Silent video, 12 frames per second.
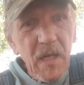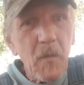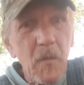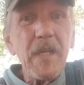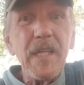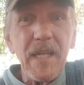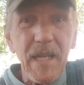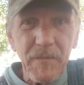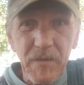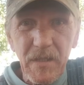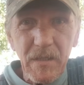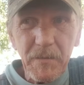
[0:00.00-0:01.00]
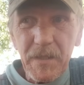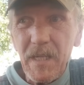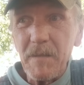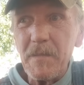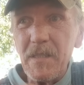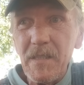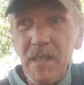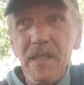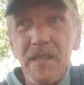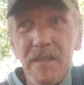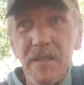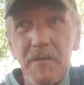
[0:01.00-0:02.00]
We didn't have to deal with that, but
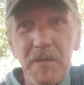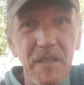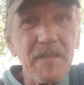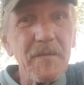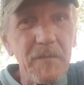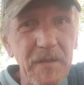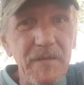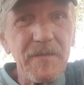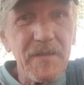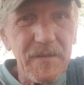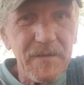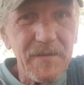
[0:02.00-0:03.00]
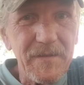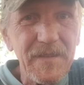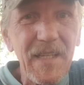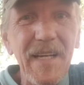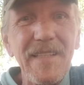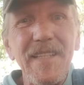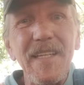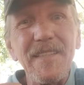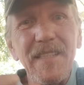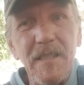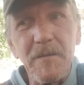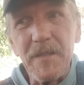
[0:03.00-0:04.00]
you know, I say
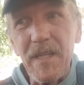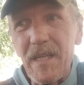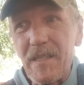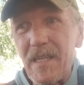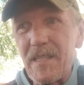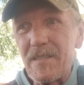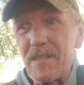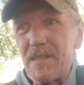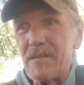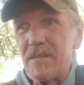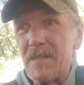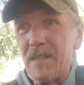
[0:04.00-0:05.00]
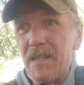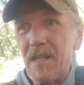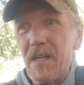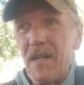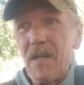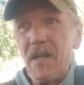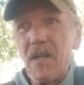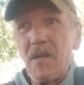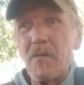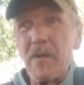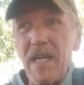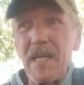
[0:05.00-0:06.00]
deal with that as in
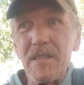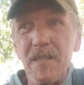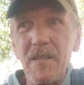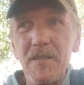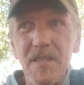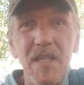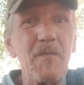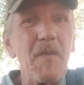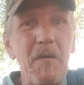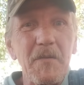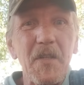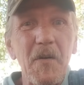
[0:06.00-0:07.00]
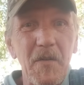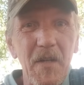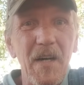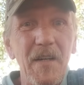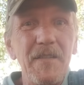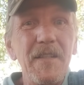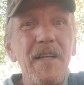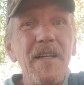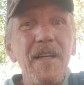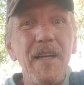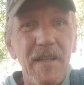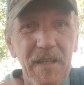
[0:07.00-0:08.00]
we got seeing what was going on.
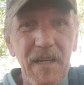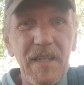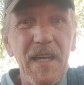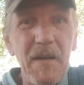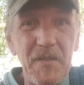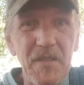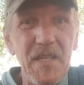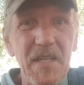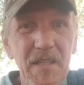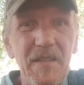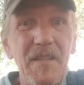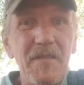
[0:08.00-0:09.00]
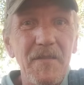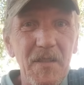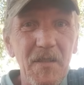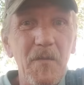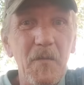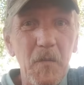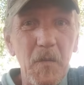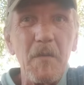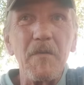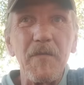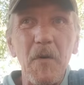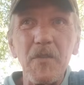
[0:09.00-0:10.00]
It kind of gave us a hint that, you know, we
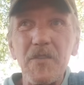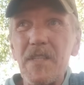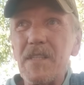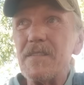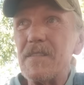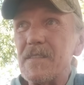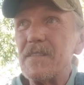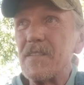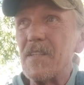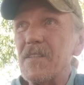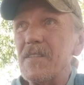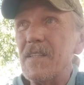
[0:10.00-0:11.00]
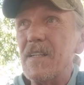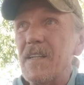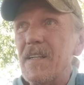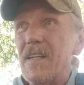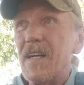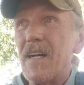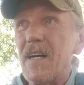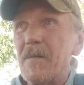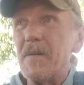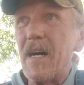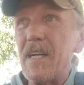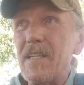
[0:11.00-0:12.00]
were fortunate. So
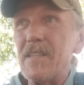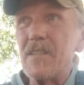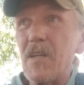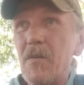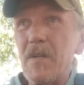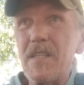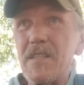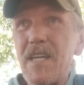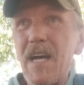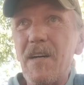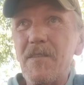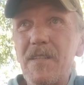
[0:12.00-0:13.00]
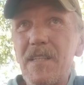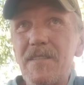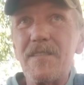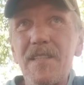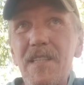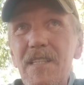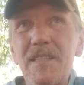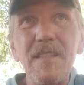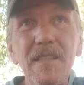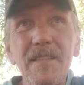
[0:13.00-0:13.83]
I didn't go into town and see,